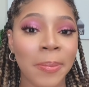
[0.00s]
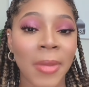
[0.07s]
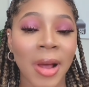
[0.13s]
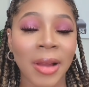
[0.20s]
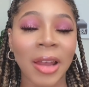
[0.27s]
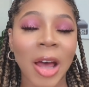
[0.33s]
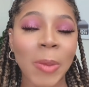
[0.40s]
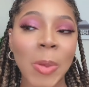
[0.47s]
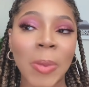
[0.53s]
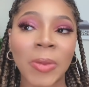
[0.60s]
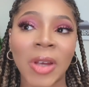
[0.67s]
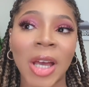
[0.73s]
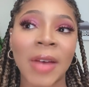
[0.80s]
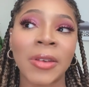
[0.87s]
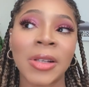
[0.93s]
allow
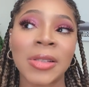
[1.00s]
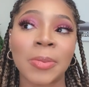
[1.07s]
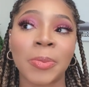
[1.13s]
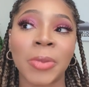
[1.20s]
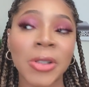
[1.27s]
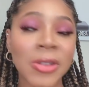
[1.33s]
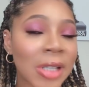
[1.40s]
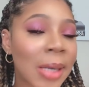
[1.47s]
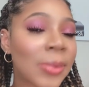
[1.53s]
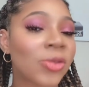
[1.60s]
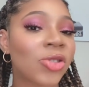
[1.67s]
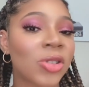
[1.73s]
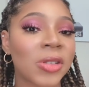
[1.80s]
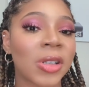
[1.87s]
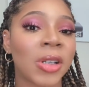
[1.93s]
people to have
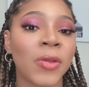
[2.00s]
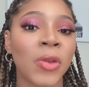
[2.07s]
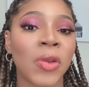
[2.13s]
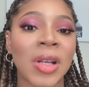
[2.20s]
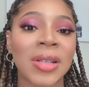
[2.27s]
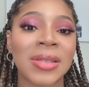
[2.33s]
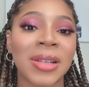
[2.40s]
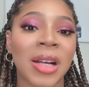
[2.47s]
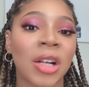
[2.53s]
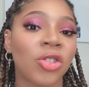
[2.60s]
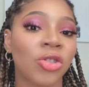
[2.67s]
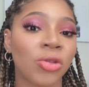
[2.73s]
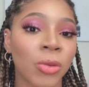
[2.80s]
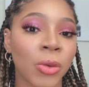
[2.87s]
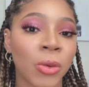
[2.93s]
perceptions of you that's
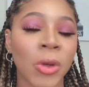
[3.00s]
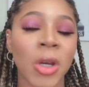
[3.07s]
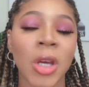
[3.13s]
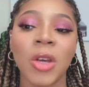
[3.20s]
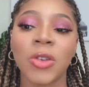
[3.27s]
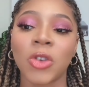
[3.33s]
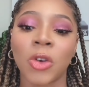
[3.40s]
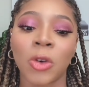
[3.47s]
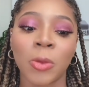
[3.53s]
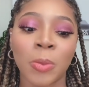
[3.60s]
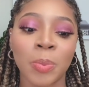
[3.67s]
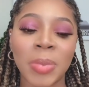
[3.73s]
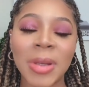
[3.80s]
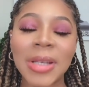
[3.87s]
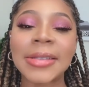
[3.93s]
not true. So
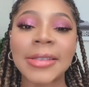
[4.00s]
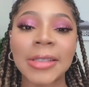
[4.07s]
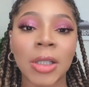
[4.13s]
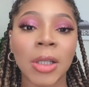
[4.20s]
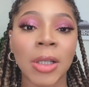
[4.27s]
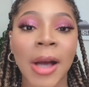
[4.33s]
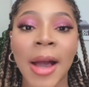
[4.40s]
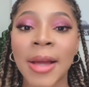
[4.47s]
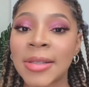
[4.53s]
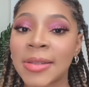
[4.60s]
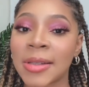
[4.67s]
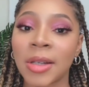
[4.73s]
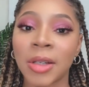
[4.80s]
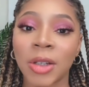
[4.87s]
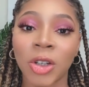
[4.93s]
be still. God
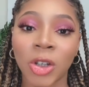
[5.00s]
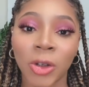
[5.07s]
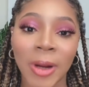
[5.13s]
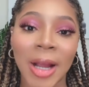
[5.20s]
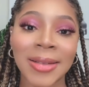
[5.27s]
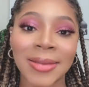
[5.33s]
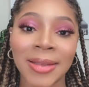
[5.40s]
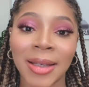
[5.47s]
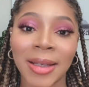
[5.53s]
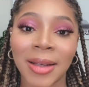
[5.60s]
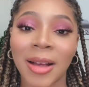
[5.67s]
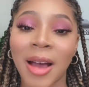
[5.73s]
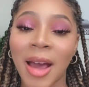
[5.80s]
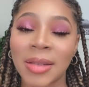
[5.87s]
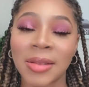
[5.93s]
is going to correct
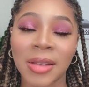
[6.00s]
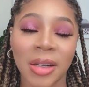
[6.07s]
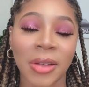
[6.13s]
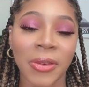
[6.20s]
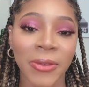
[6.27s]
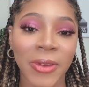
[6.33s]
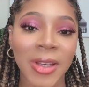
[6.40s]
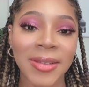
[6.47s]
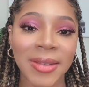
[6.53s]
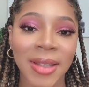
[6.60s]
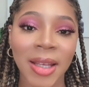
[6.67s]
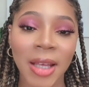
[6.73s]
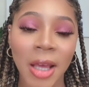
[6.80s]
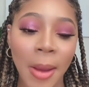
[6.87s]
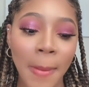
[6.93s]
it. God is going to fix
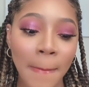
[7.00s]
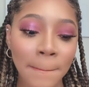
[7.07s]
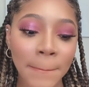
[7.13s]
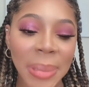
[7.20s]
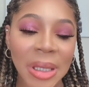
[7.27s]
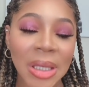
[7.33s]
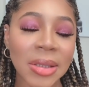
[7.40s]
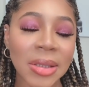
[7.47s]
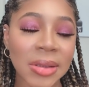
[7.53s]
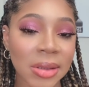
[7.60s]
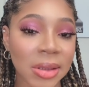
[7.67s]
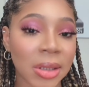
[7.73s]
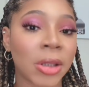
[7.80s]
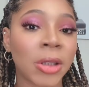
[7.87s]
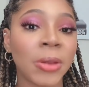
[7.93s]
it. Be
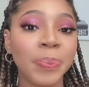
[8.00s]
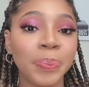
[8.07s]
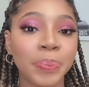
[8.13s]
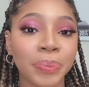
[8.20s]
still,